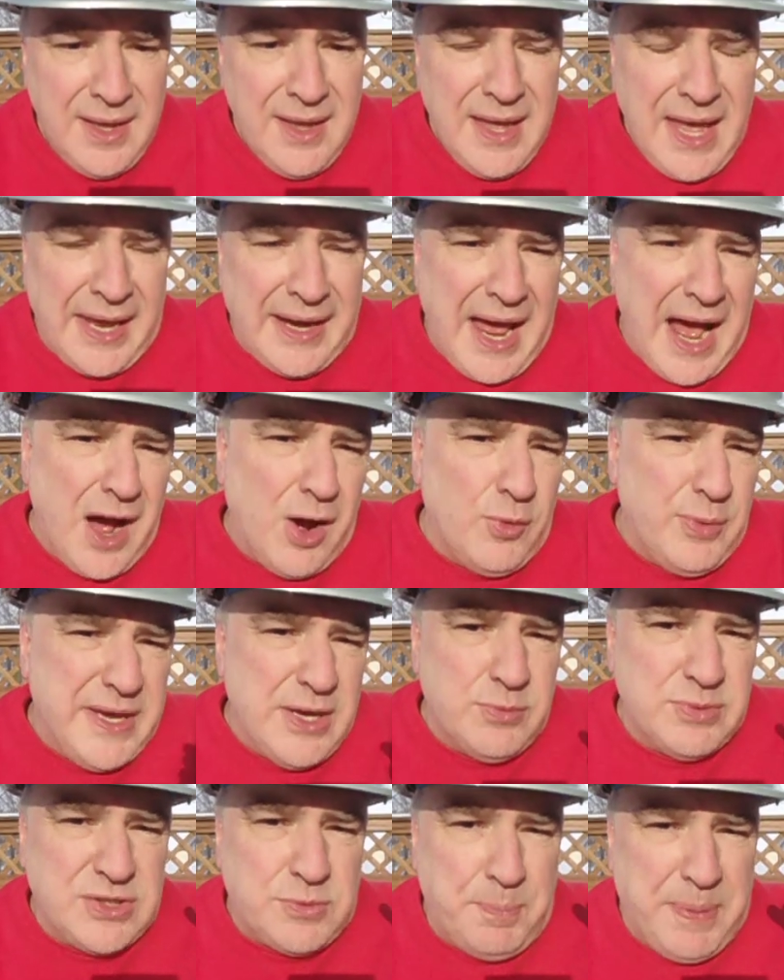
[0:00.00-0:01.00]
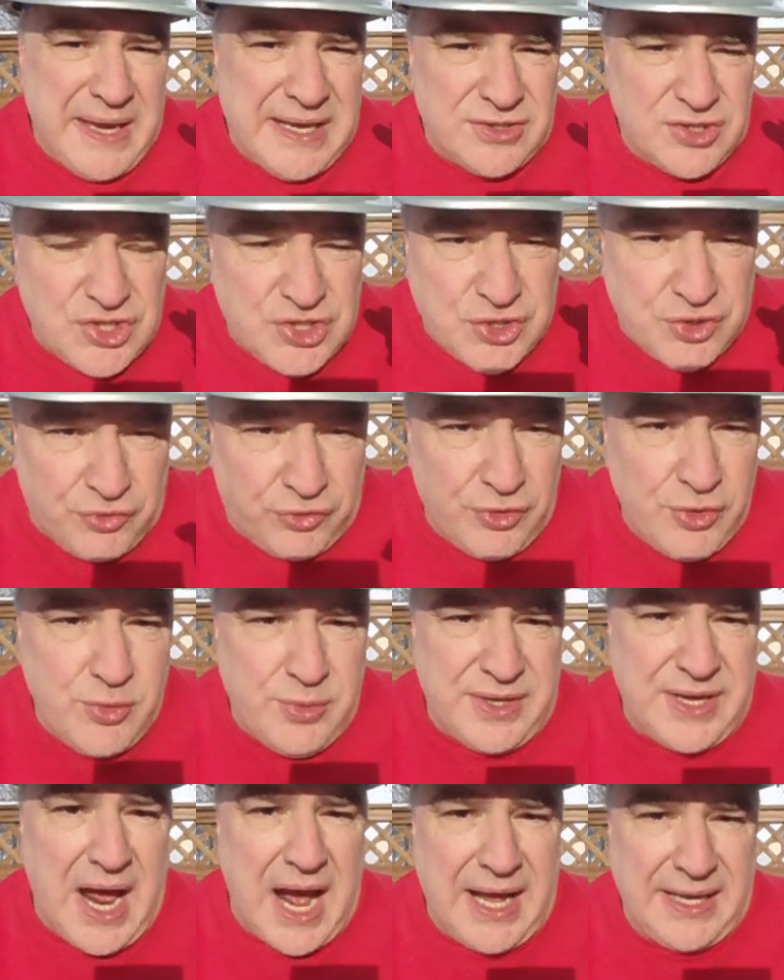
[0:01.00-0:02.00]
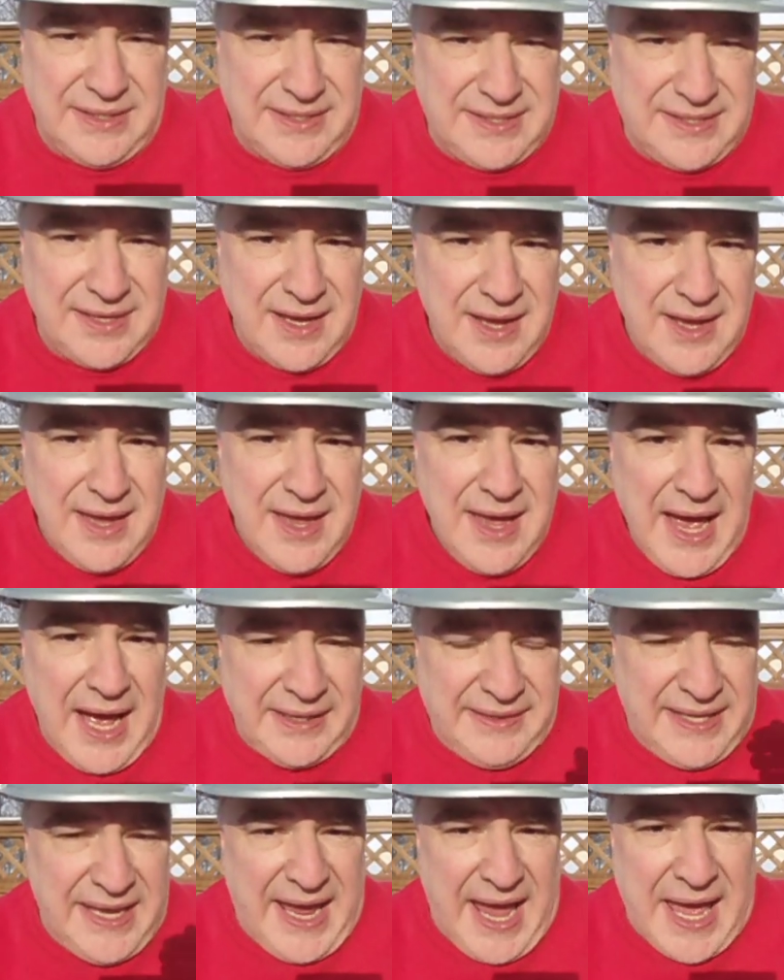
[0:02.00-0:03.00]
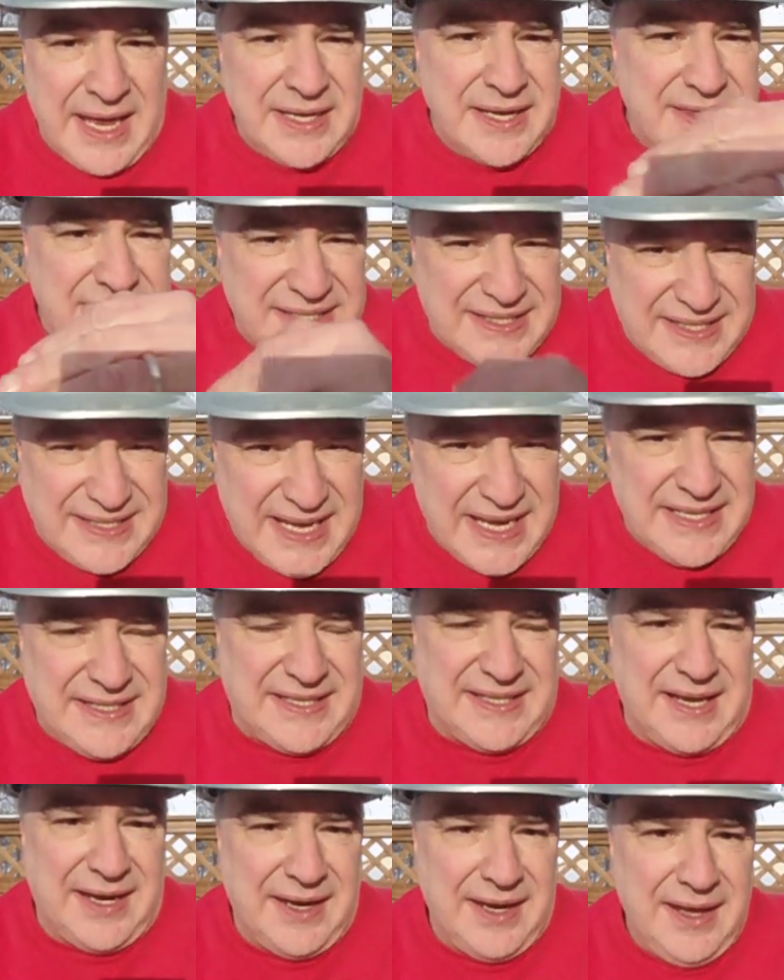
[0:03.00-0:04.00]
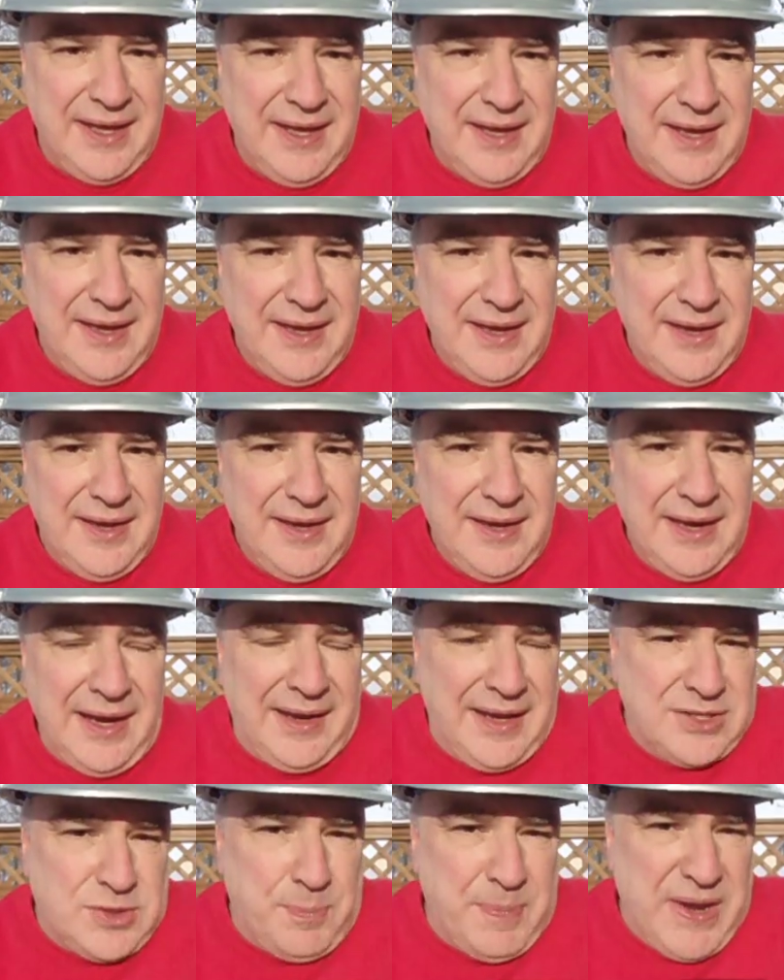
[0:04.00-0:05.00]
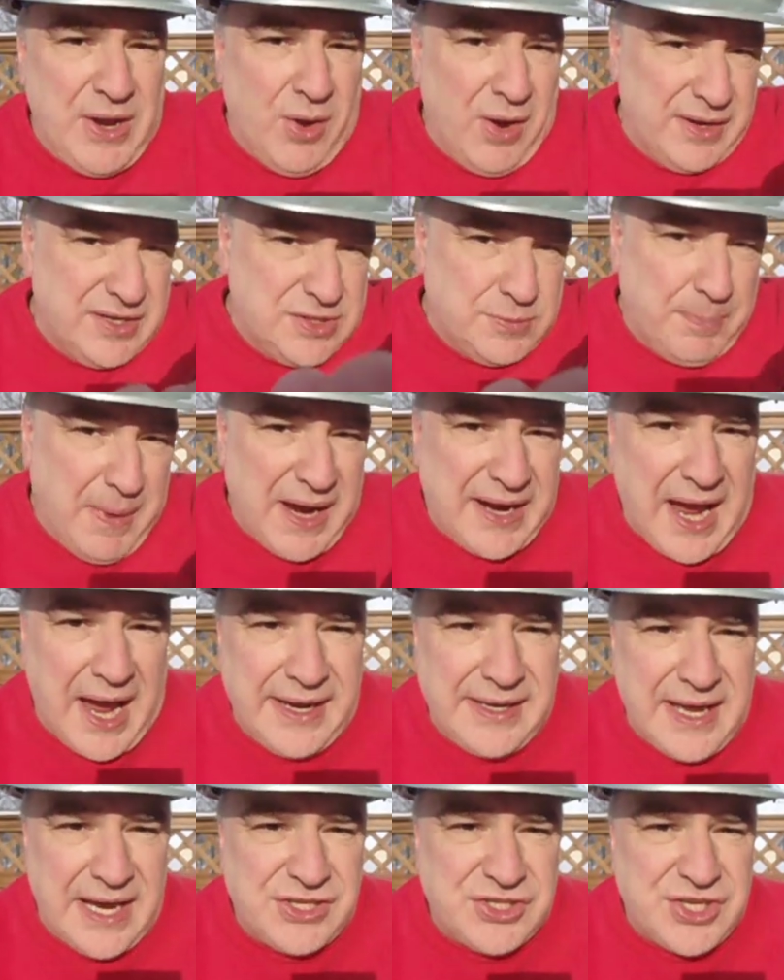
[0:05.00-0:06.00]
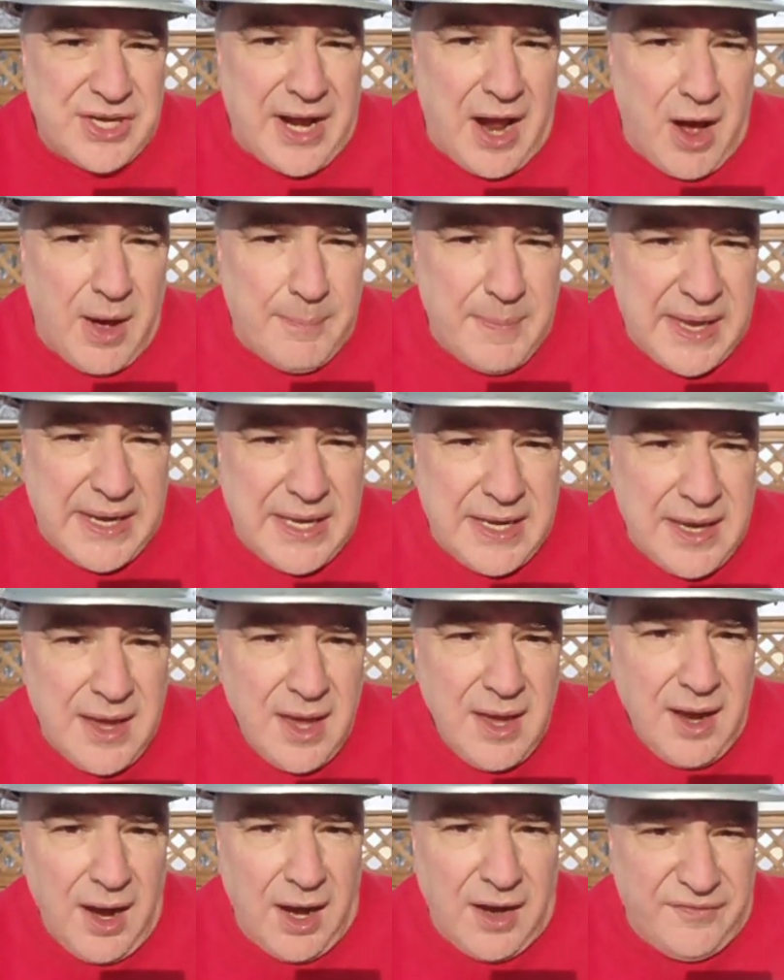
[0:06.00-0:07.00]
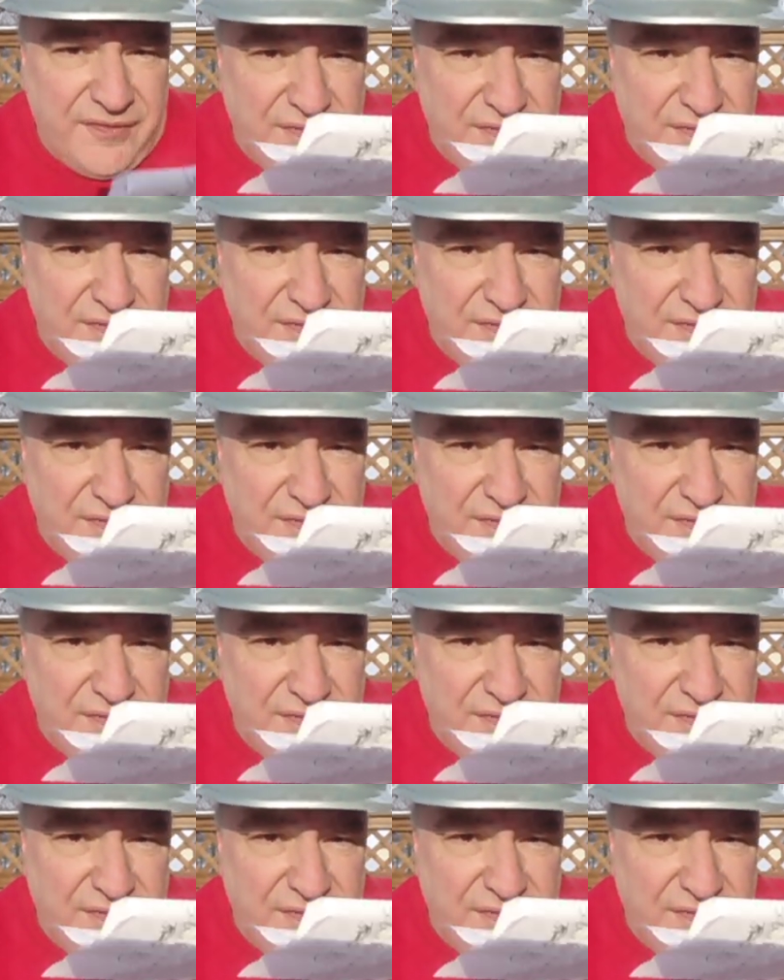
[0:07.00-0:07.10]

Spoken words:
and how he was being scrutinized at the end of the season. And let's be honest, Buckeye Nation, how many of